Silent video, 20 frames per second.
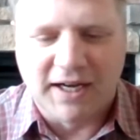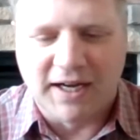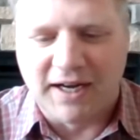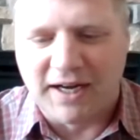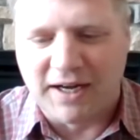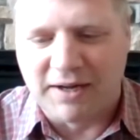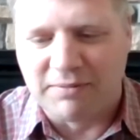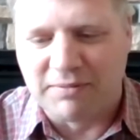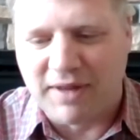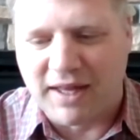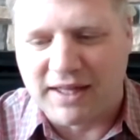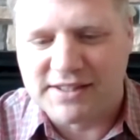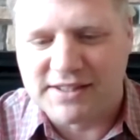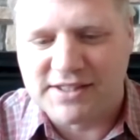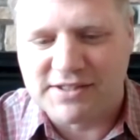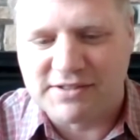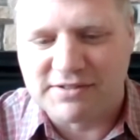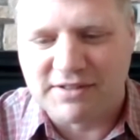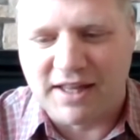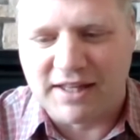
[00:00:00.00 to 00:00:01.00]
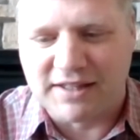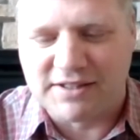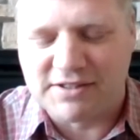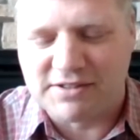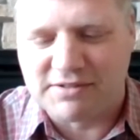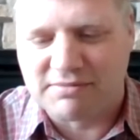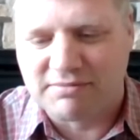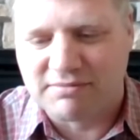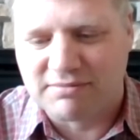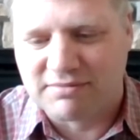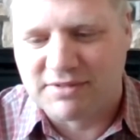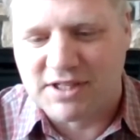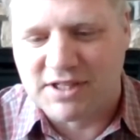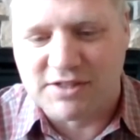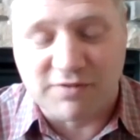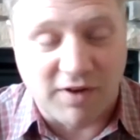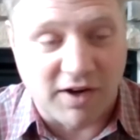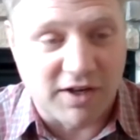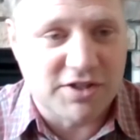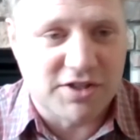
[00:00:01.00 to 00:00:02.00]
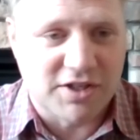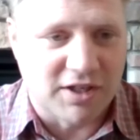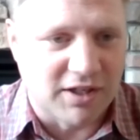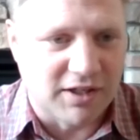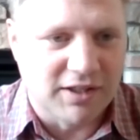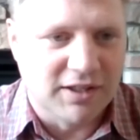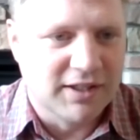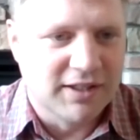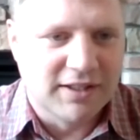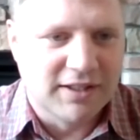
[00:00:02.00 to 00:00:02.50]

that's dysfunctional.